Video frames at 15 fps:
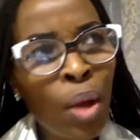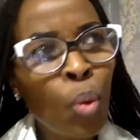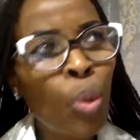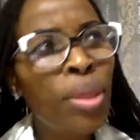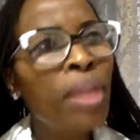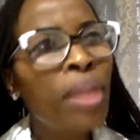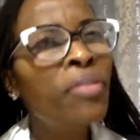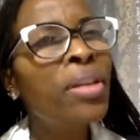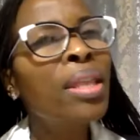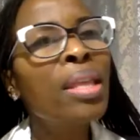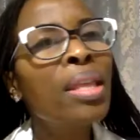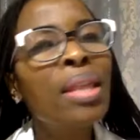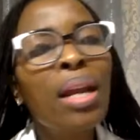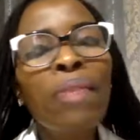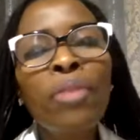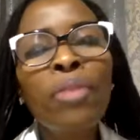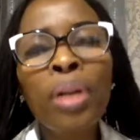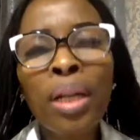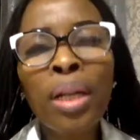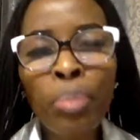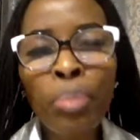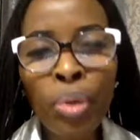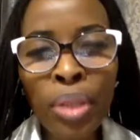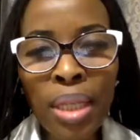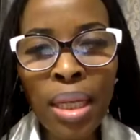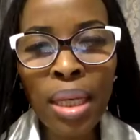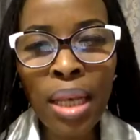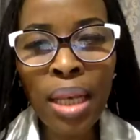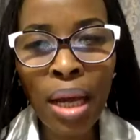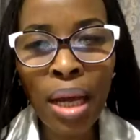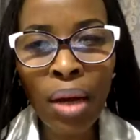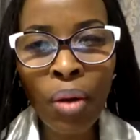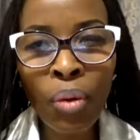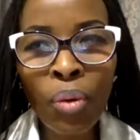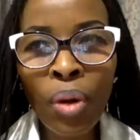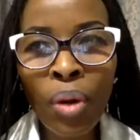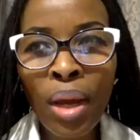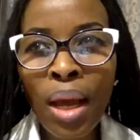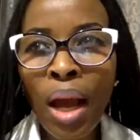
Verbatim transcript: With everything that I've already put in now,